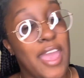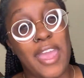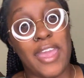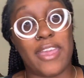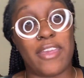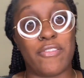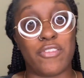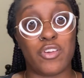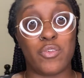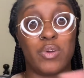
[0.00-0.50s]

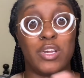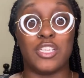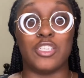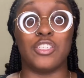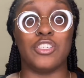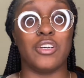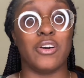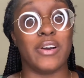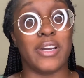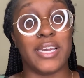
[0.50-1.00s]
if you
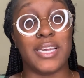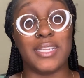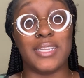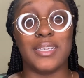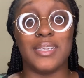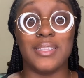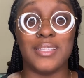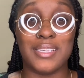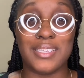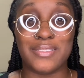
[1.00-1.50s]
enjoyed
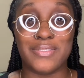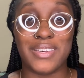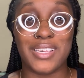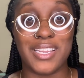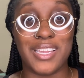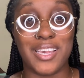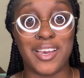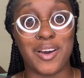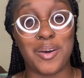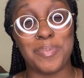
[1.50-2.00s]
this
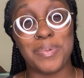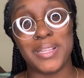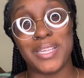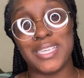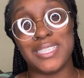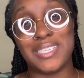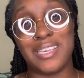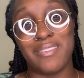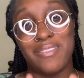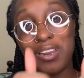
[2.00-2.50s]
video,
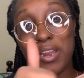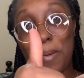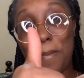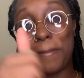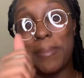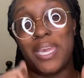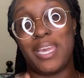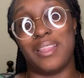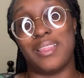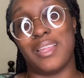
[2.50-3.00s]
please give it a
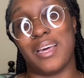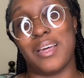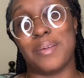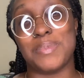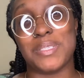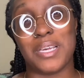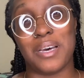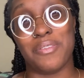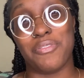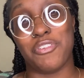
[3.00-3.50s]
big thumbs
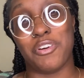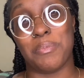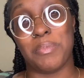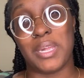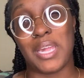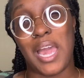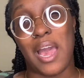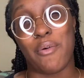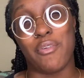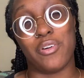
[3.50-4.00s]
up for
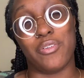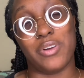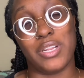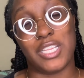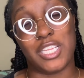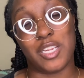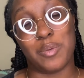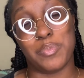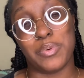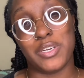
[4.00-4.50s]
me. I would
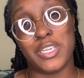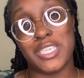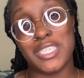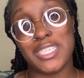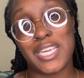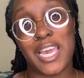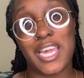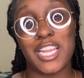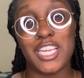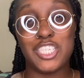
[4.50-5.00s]
really
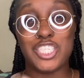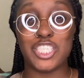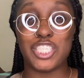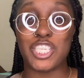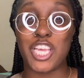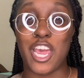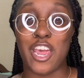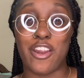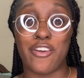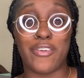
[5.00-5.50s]
appreciate it.
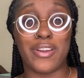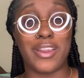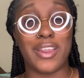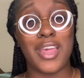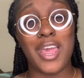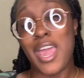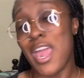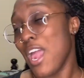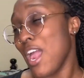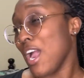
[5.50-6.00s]
Share it
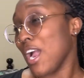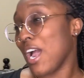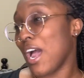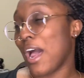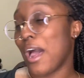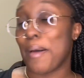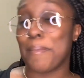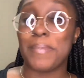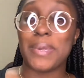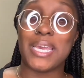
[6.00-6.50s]

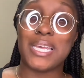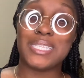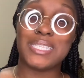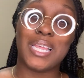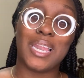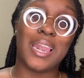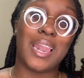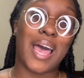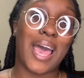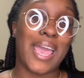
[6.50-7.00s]
comment,
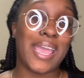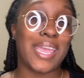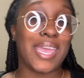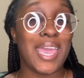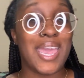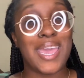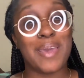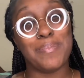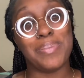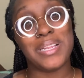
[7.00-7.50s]
like,
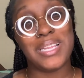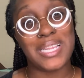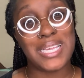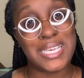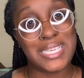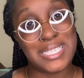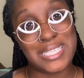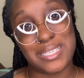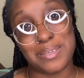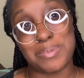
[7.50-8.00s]
and
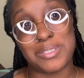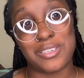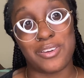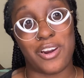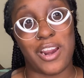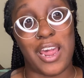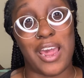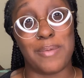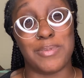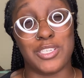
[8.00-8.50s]
please
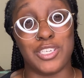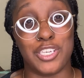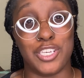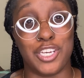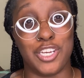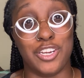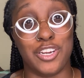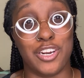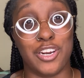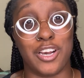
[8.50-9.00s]
subscribe to your
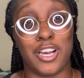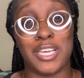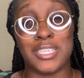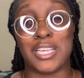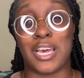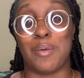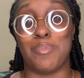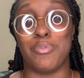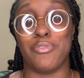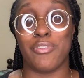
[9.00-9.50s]
girl because
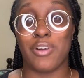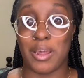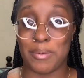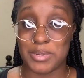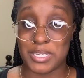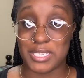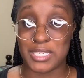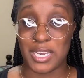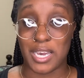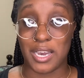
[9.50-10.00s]
I
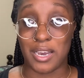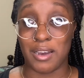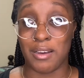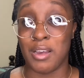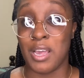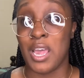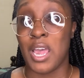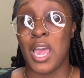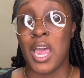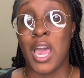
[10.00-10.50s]
promise y'all,
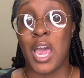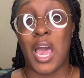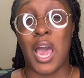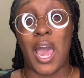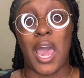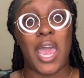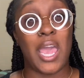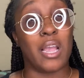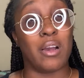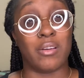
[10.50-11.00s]

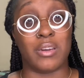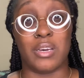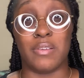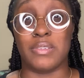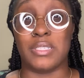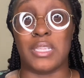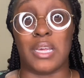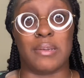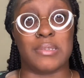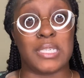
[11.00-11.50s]
I ain't gonna never
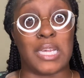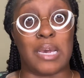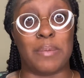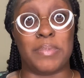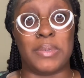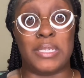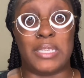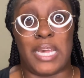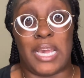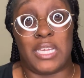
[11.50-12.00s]
stop
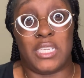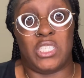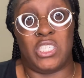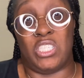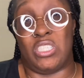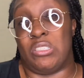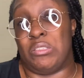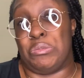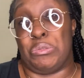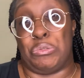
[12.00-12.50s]
shopping. That's
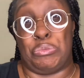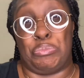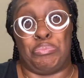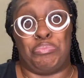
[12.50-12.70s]
just,